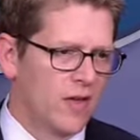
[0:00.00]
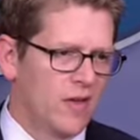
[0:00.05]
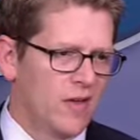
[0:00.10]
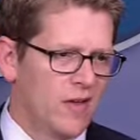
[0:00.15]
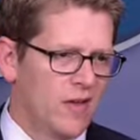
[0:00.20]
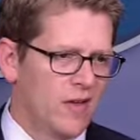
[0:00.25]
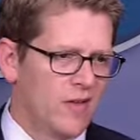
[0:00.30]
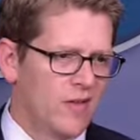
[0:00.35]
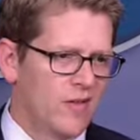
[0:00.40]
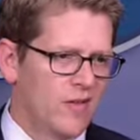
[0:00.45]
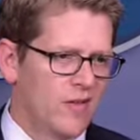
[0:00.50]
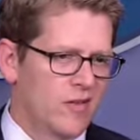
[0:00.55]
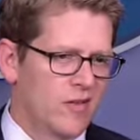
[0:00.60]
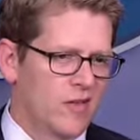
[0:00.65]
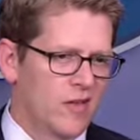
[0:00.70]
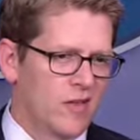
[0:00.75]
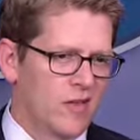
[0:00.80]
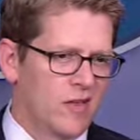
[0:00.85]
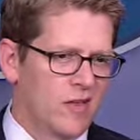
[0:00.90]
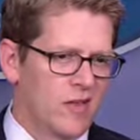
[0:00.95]

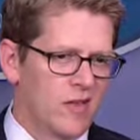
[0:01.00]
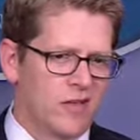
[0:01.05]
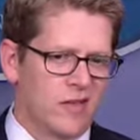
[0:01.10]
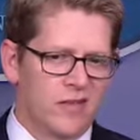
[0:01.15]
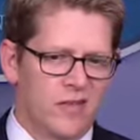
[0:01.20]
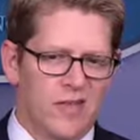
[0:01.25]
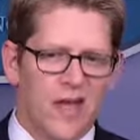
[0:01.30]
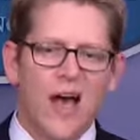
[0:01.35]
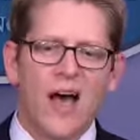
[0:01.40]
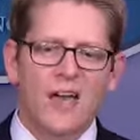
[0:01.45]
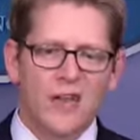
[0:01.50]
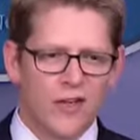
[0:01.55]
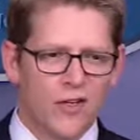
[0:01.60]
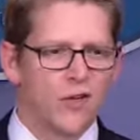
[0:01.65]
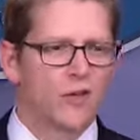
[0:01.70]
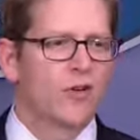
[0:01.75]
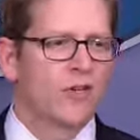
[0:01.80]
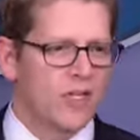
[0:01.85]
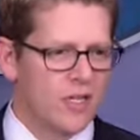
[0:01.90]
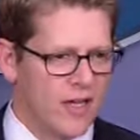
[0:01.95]
not
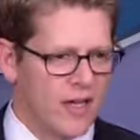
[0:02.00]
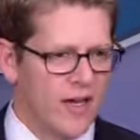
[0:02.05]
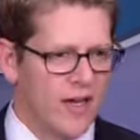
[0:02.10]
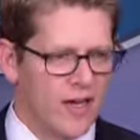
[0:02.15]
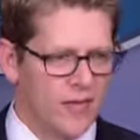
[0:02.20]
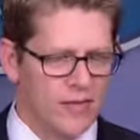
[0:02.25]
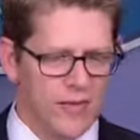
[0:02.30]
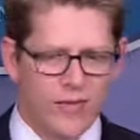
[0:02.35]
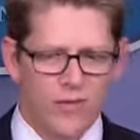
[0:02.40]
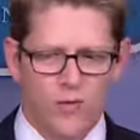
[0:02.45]
under a cloud